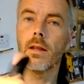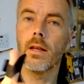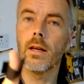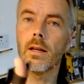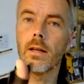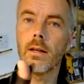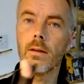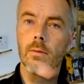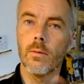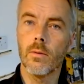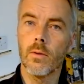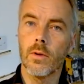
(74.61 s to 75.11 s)

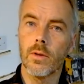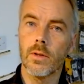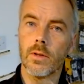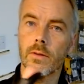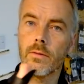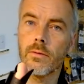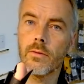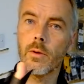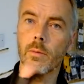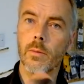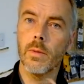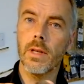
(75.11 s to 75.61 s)
then it
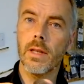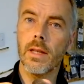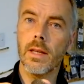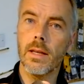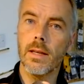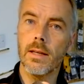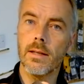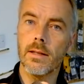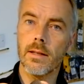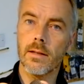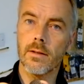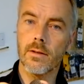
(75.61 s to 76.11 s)
was for me the
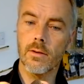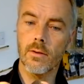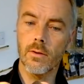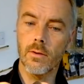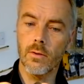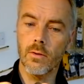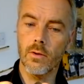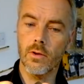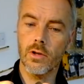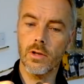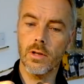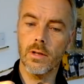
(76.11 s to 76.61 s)
easier
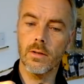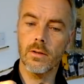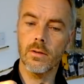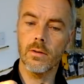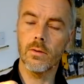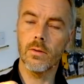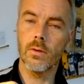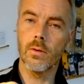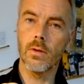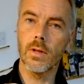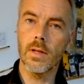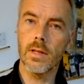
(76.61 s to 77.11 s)
solution
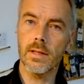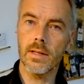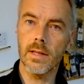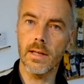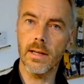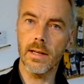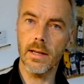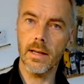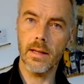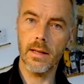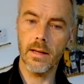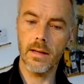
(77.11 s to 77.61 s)
to do this
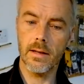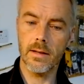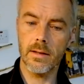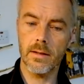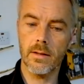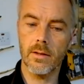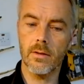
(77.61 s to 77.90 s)
in leather.